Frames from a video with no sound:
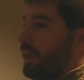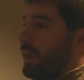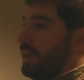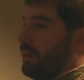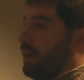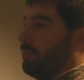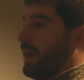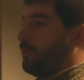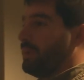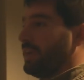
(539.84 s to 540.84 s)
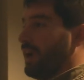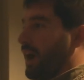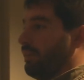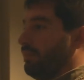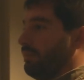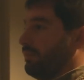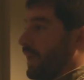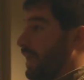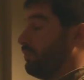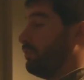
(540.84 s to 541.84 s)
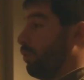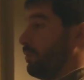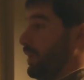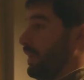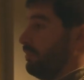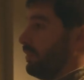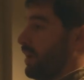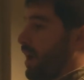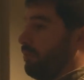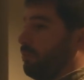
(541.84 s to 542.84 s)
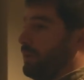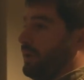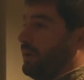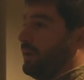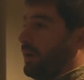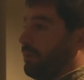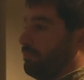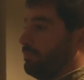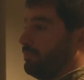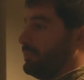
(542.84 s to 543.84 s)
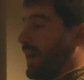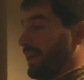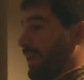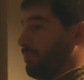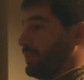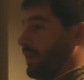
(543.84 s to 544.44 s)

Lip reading: and that'll be cotton and soybeans. The cotton will be dicamba